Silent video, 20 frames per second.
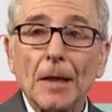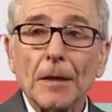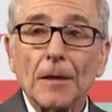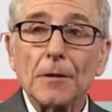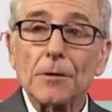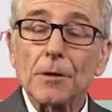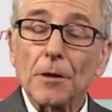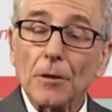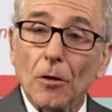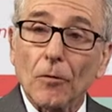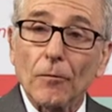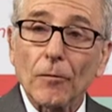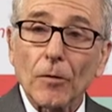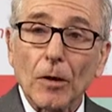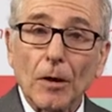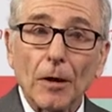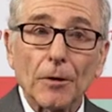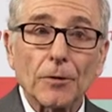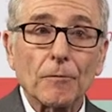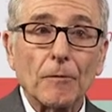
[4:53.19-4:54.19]
there's an
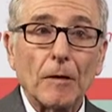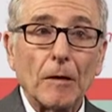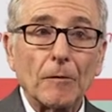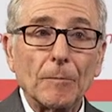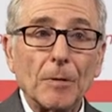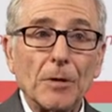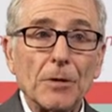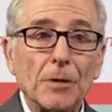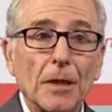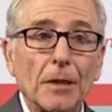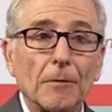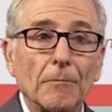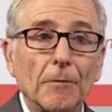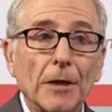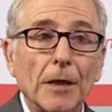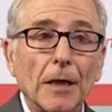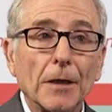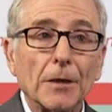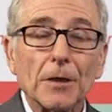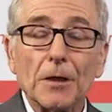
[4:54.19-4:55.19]
overall 12%
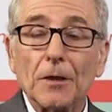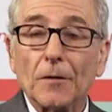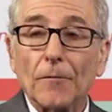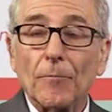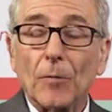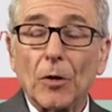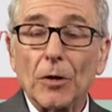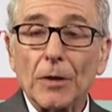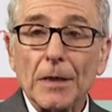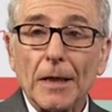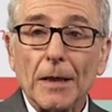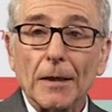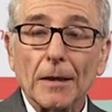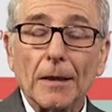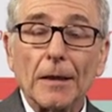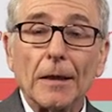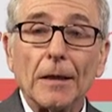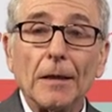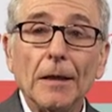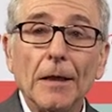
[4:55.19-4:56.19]
reduction of
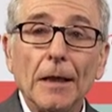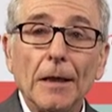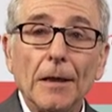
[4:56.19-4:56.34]
mortality,